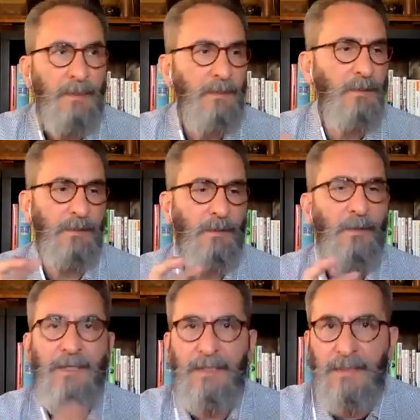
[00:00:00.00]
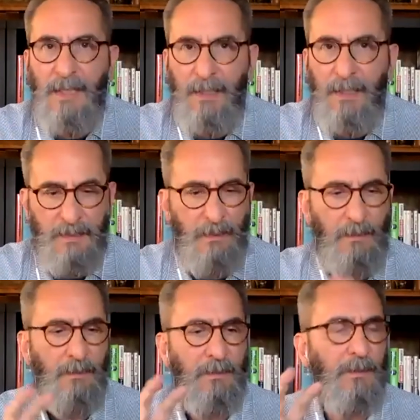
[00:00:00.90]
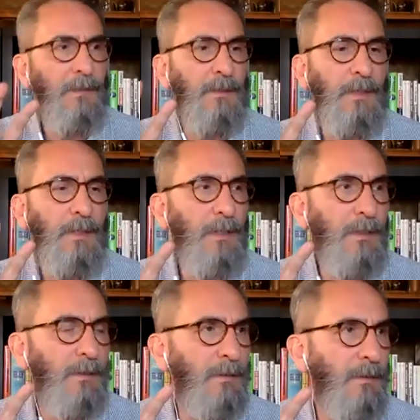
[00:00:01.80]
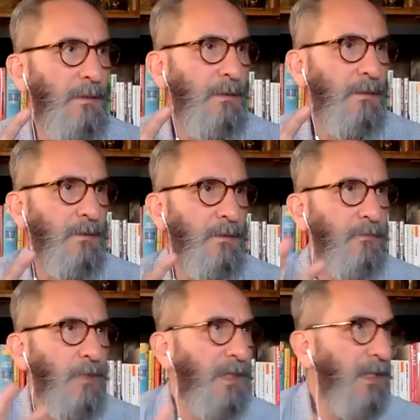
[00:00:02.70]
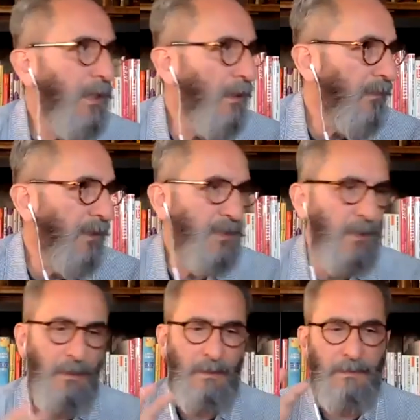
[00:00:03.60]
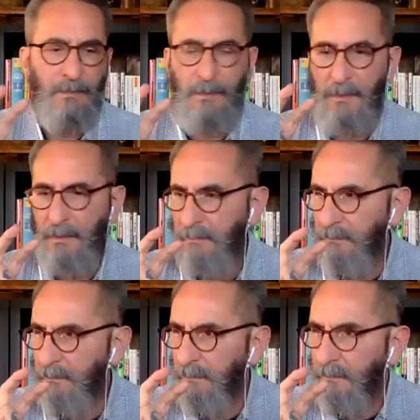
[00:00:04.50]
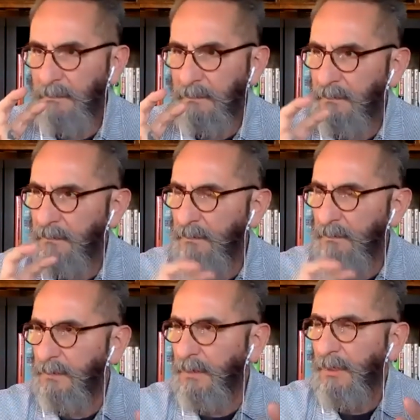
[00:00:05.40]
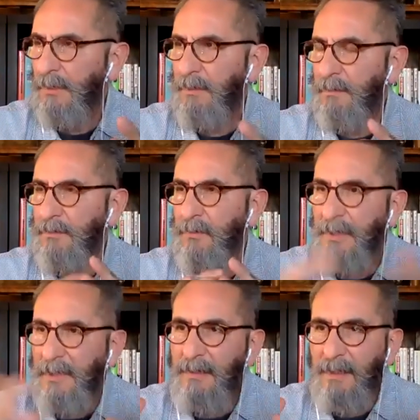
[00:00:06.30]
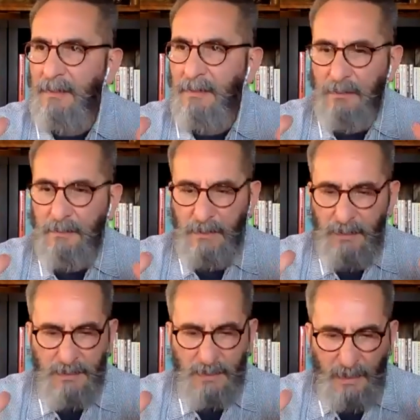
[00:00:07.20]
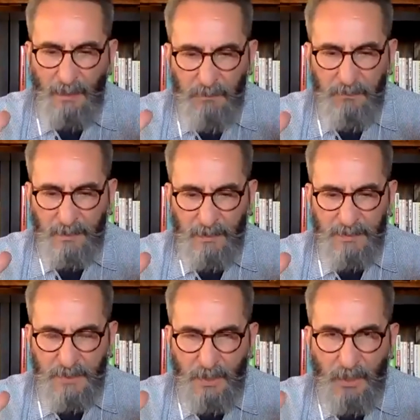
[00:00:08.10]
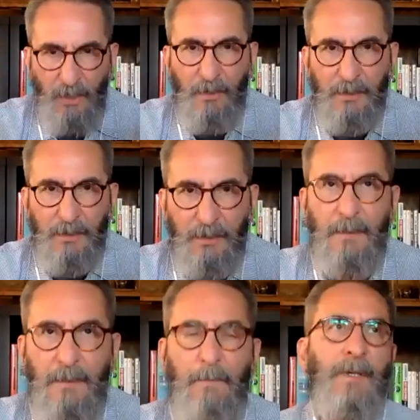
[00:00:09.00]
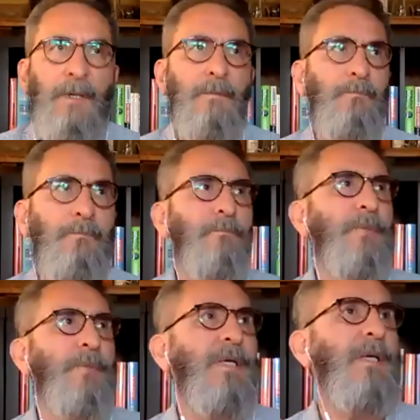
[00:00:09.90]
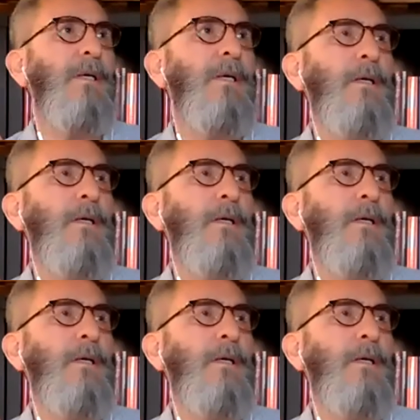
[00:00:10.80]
Look, going on a diet is hard. Uh, trying to get healthy is hard. Um, doing anything that is healthy is hard, but being